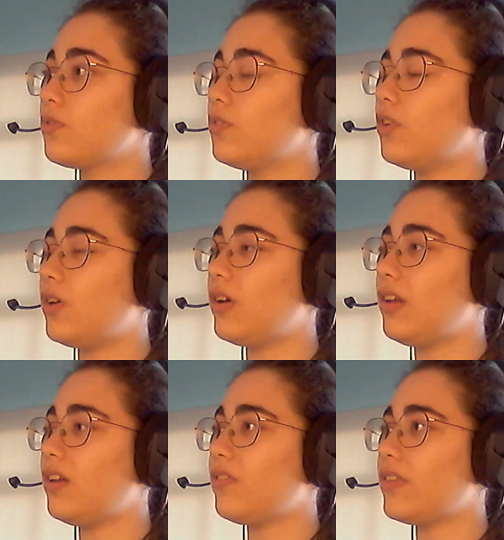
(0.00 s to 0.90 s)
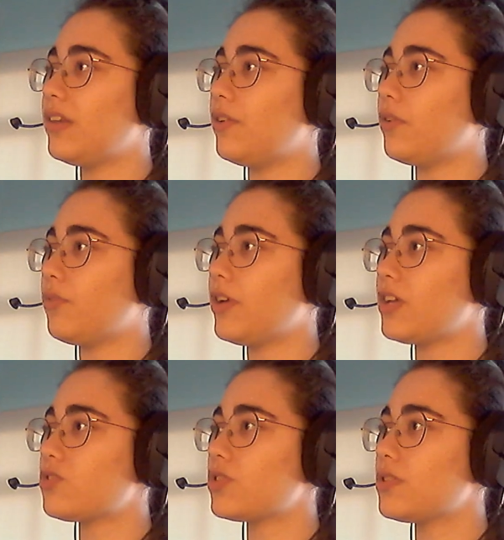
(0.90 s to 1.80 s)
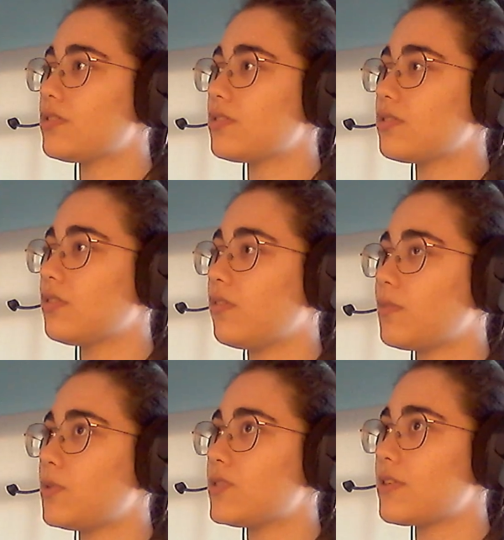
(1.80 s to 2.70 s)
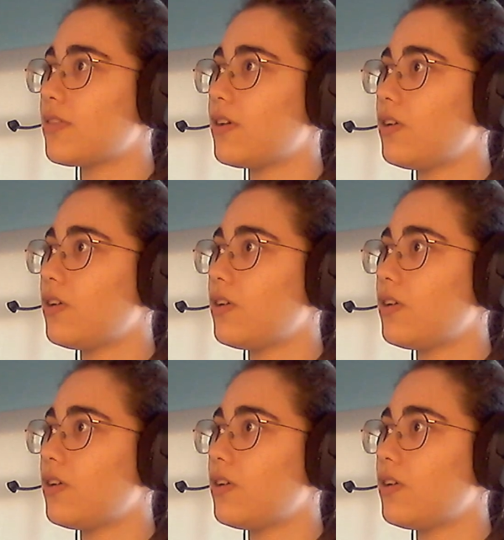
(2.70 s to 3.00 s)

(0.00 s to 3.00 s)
I love the little re-entrance of the music there.